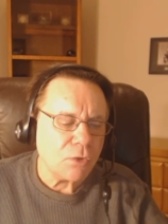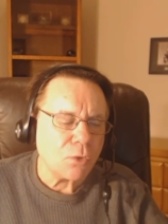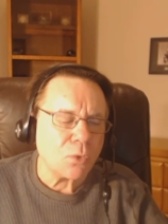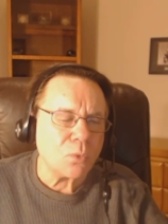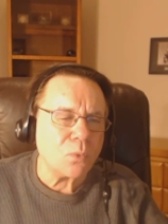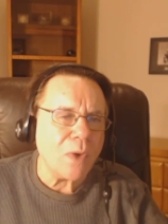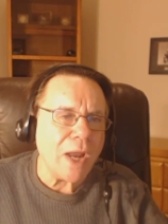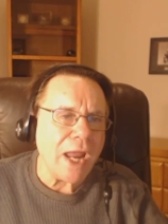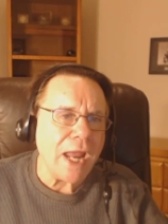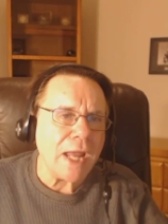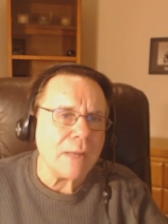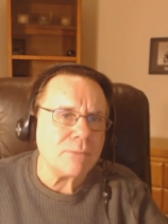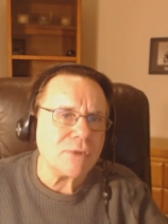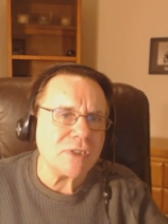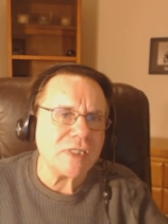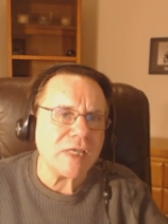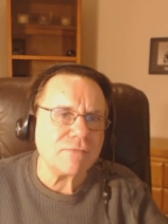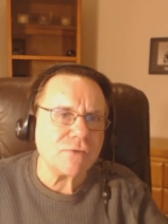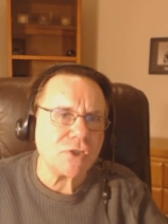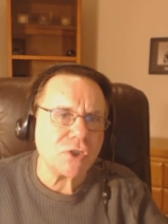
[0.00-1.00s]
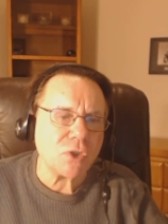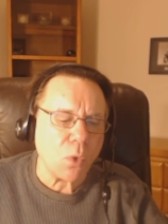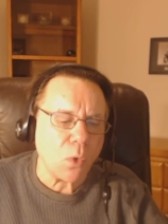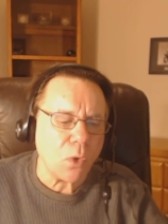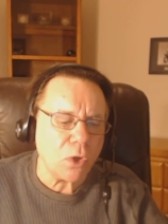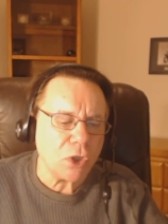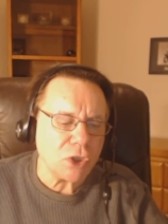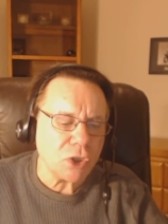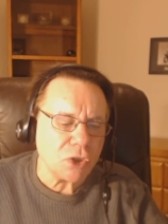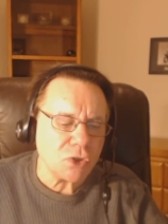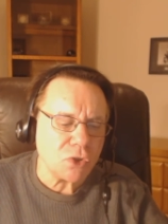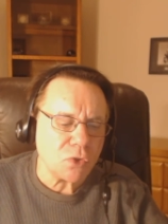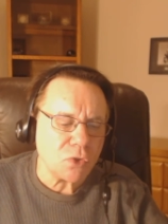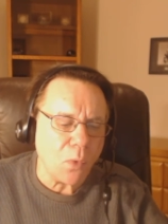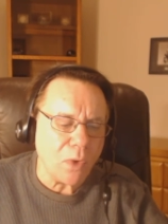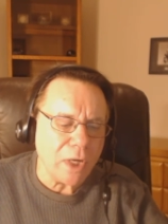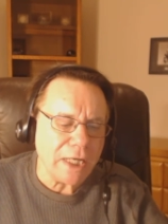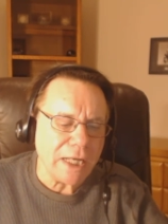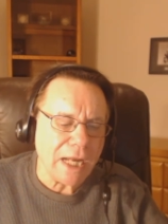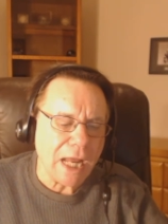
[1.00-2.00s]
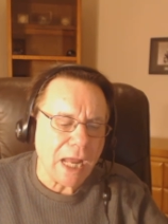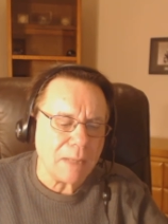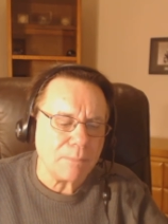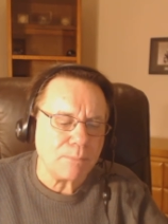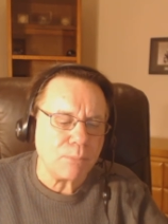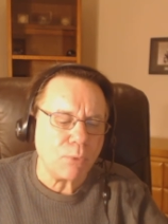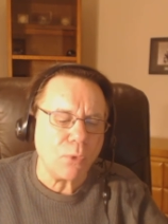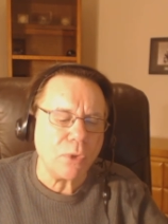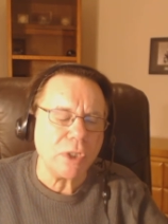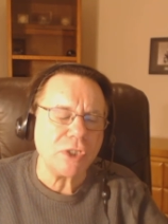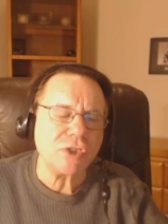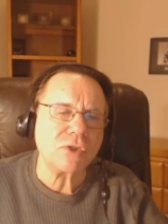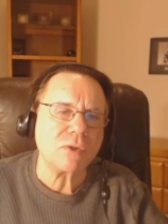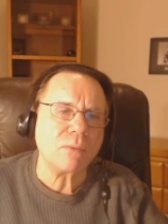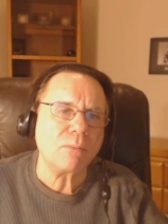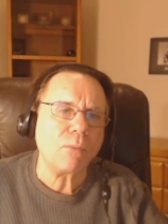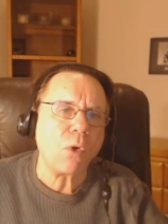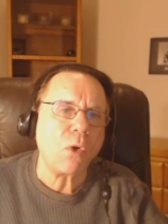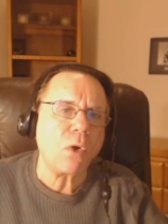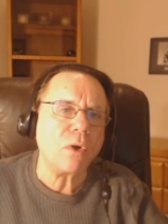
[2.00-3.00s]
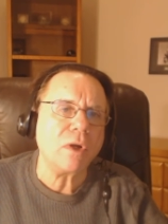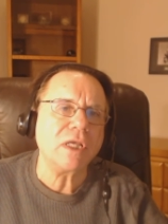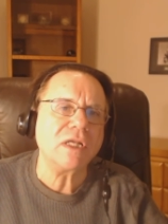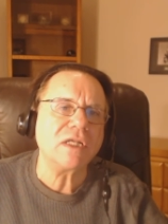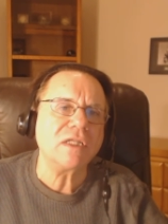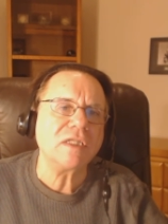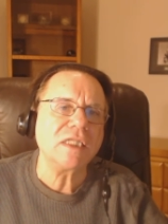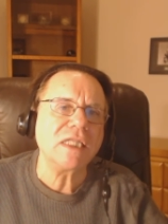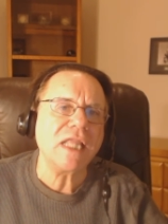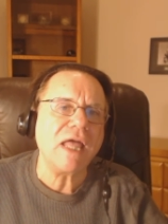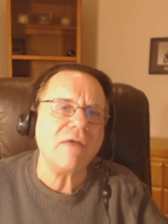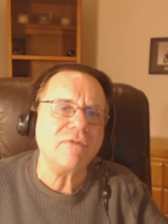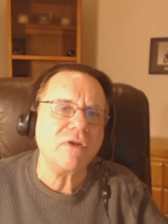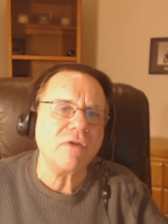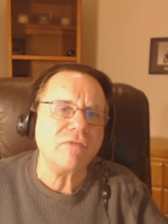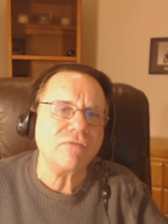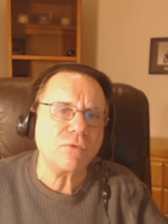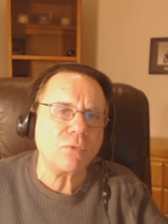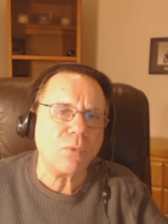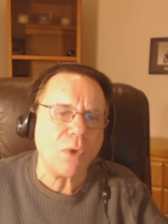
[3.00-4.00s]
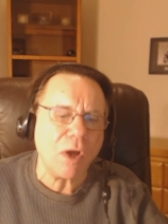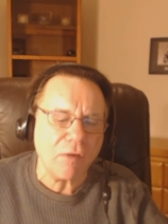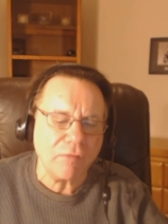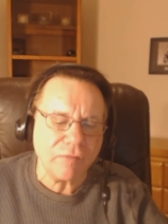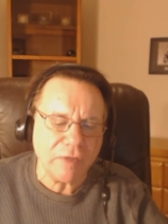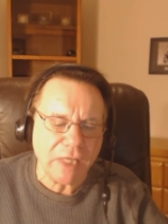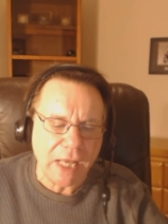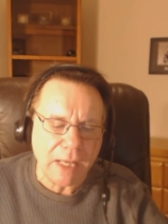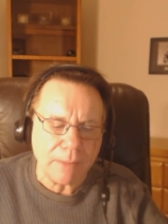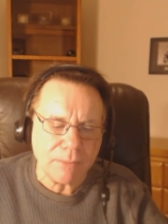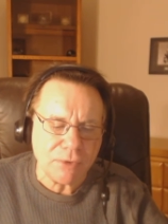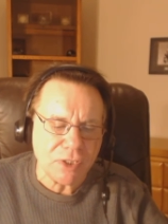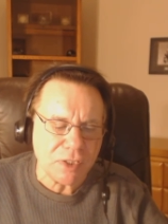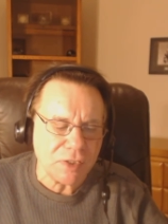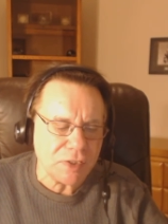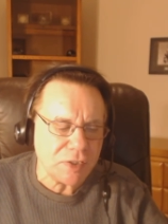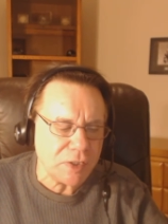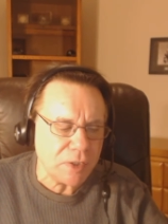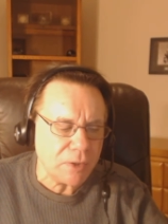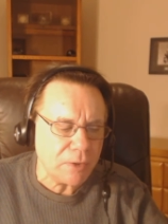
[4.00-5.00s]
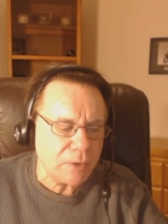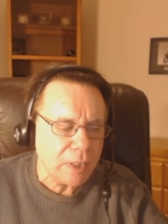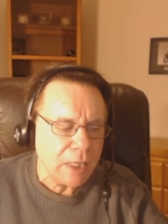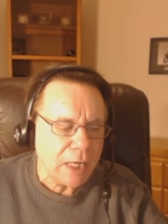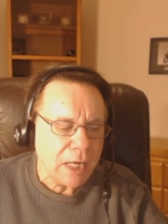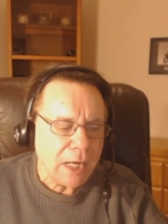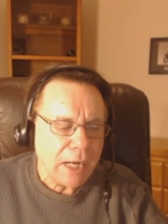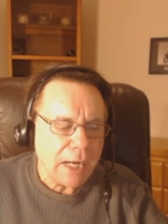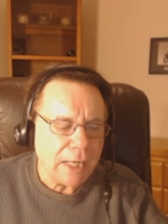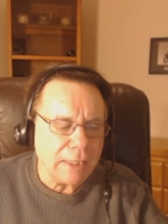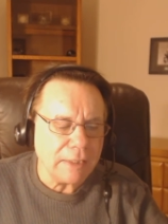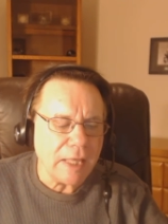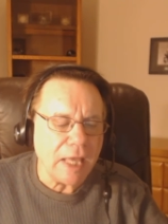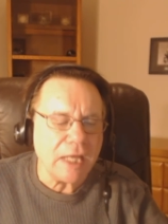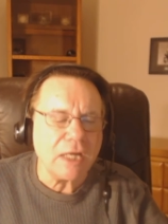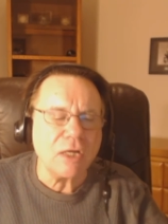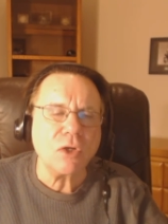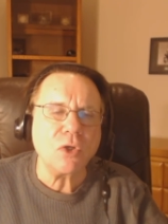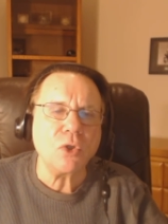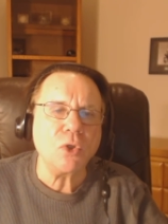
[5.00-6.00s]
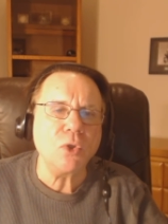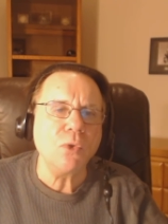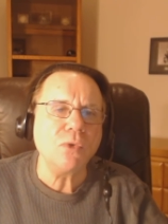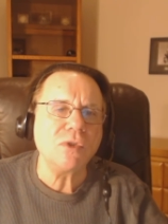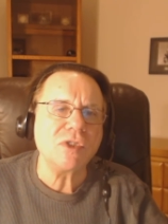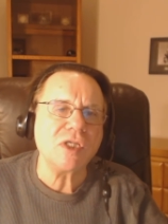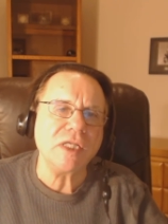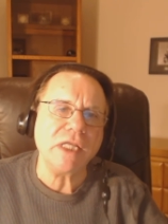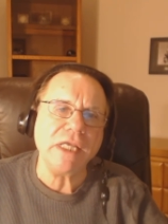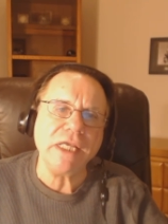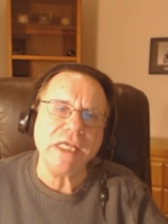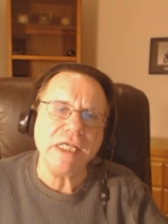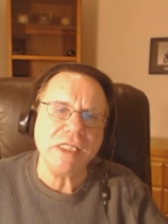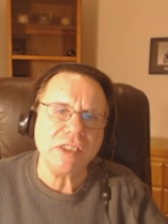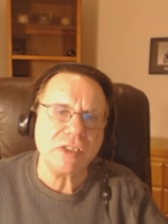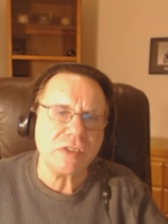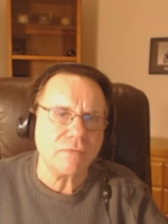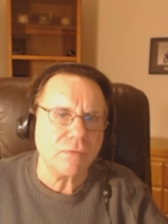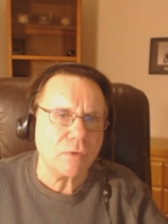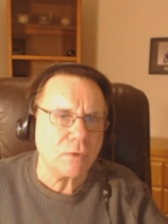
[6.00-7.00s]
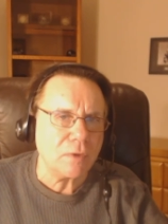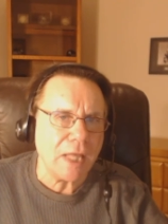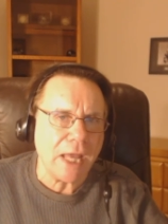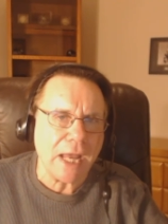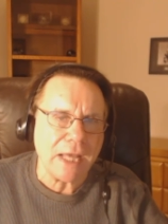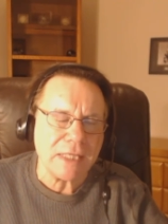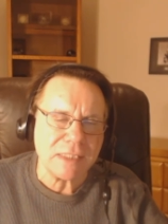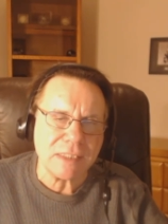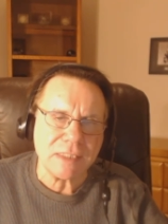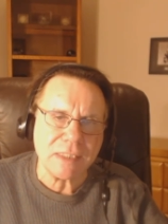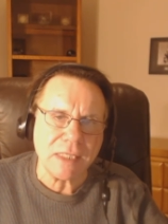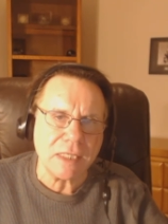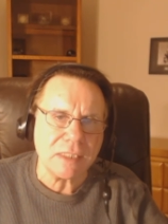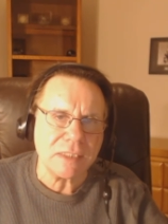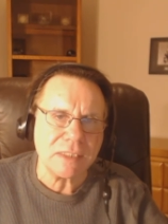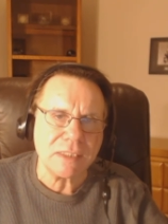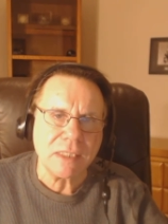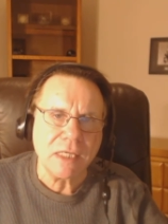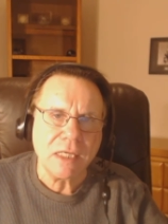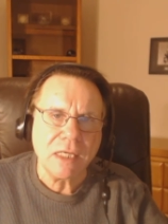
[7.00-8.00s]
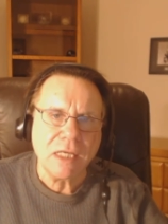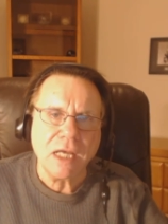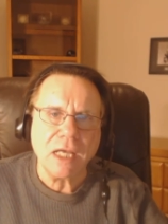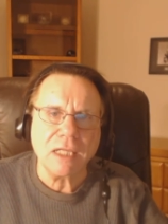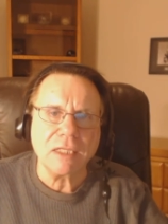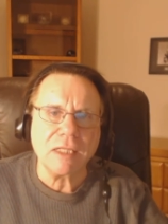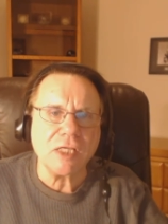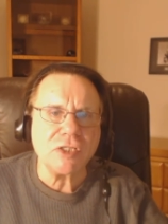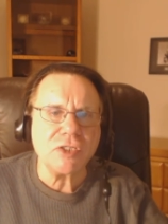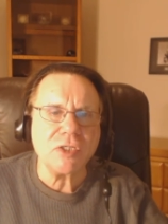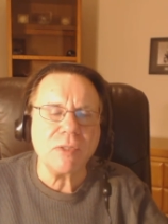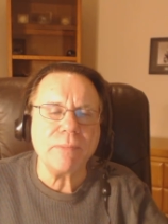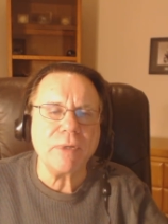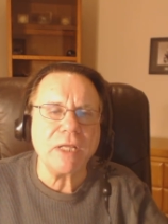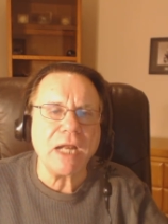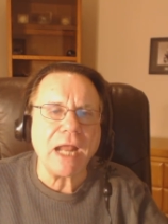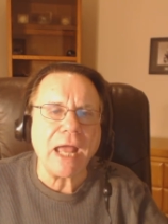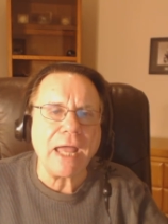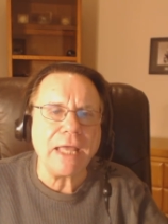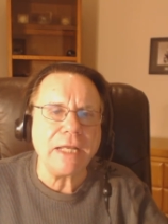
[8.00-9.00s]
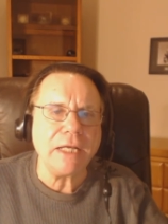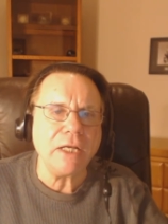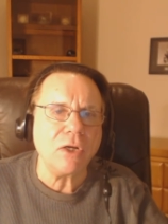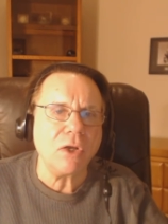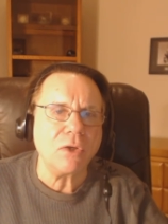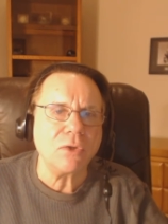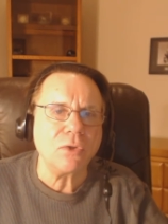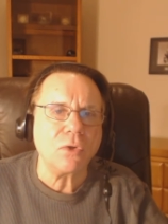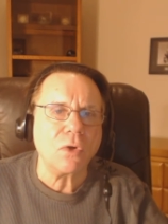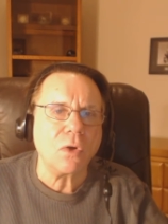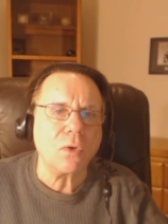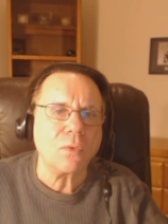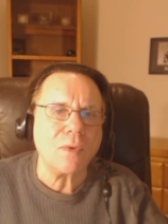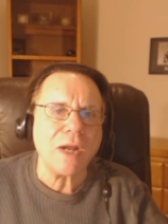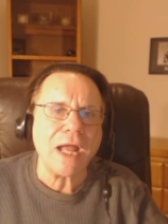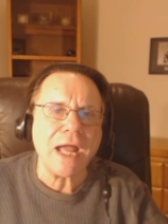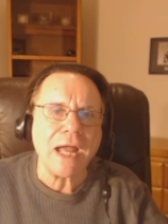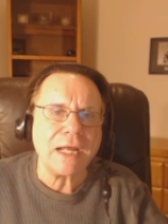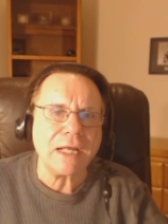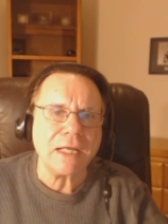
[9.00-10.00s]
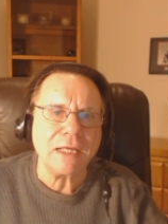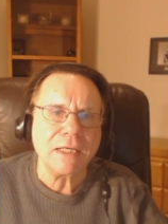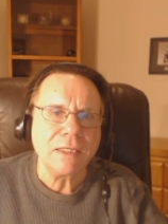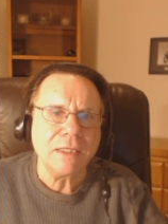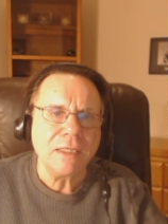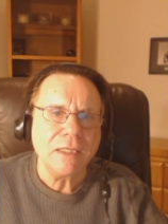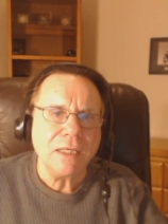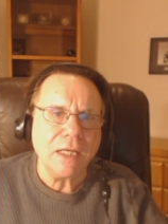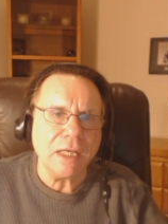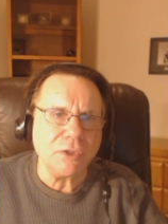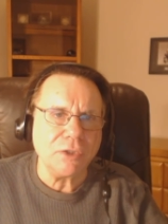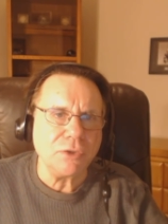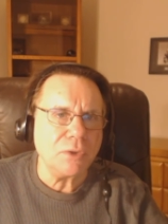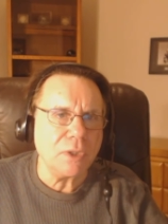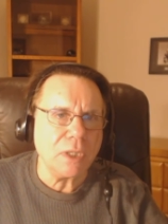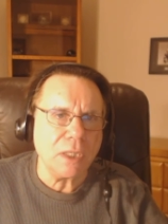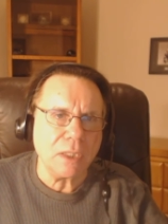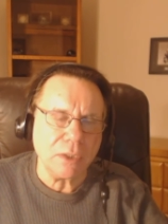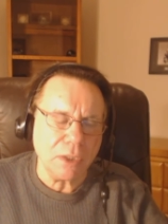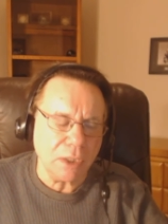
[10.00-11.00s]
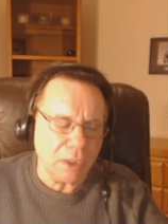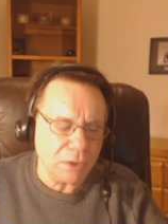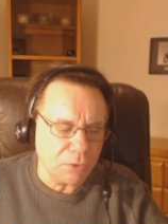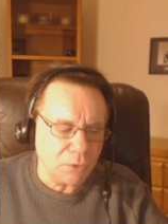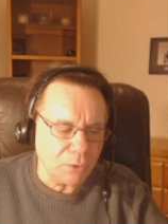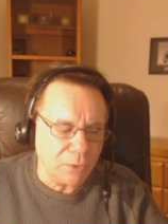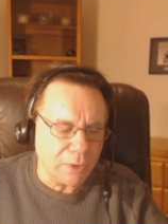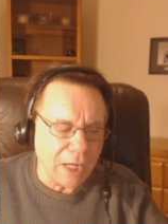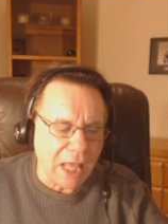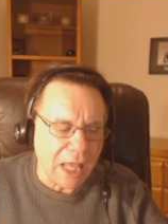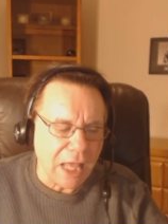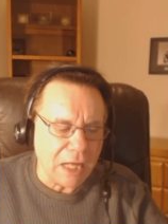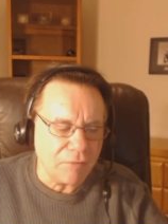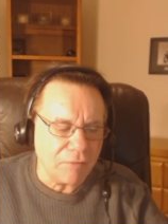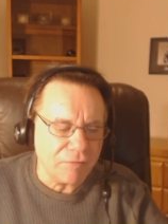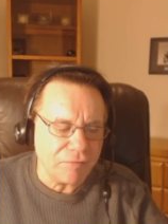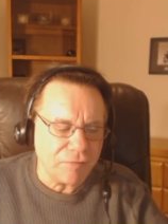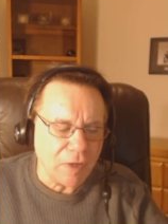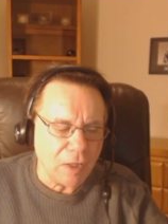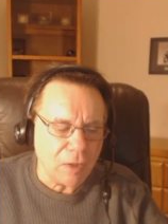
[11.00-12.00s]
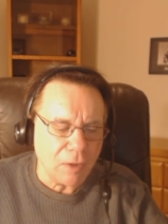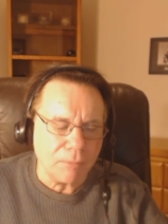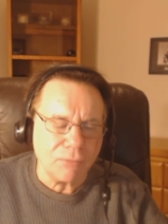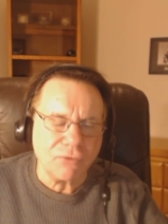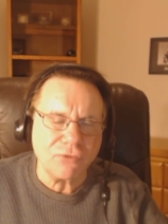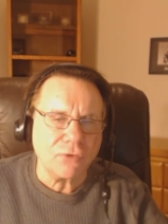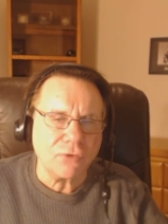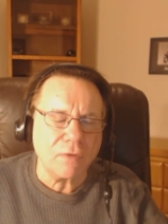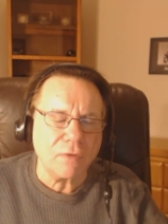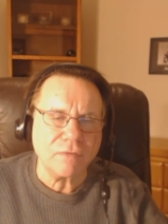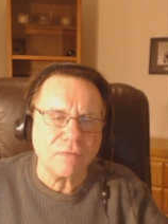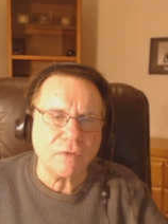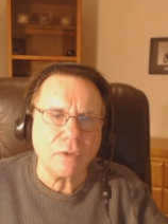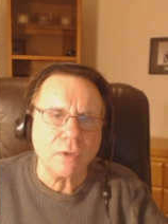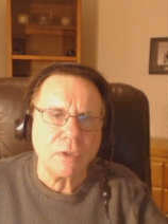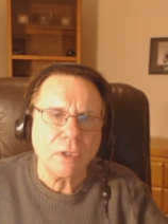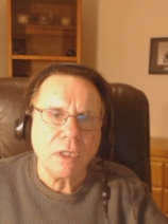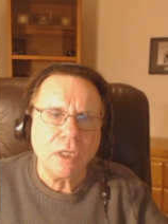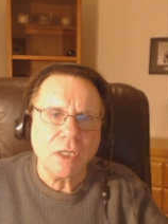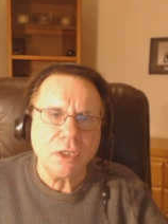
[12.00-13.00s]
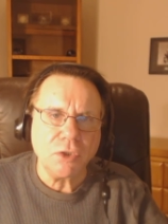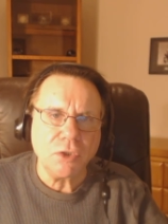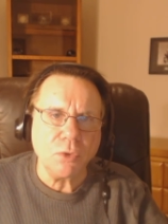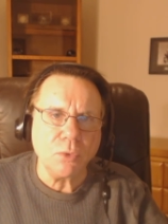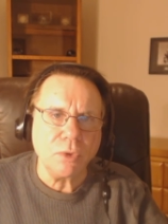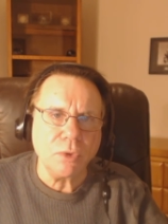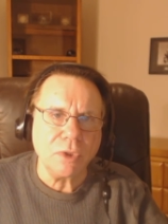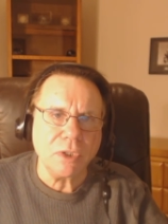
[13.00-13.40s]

The Rams have scored 29 points or more in 11 of 12 games this year, and that includes in each of their last six. Unless you've been hiding under a rock, and you're uh, and you're an NFL observer, you